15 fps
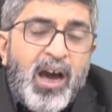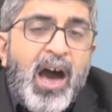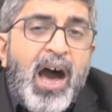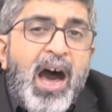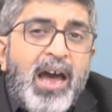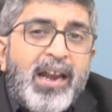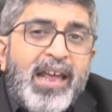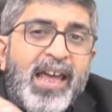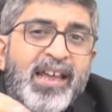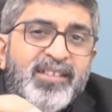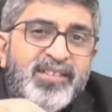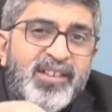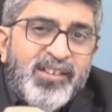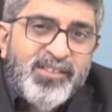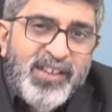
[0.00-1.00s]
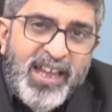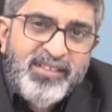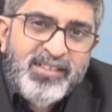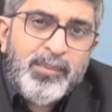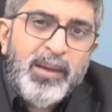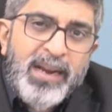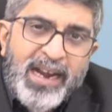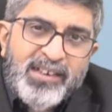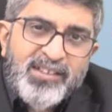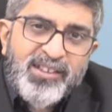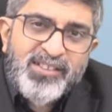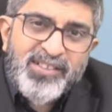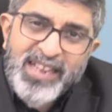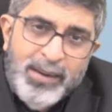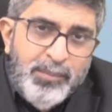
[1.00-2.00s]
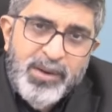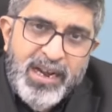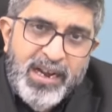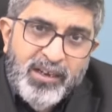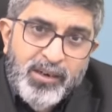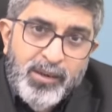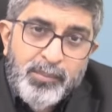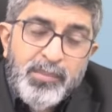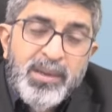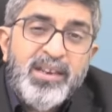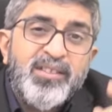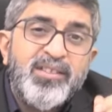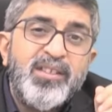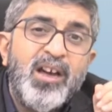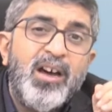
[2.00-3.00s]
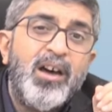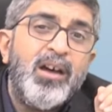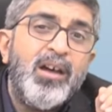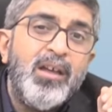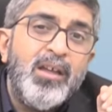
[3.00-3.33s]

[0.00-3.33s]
are exercisable at the same date, means the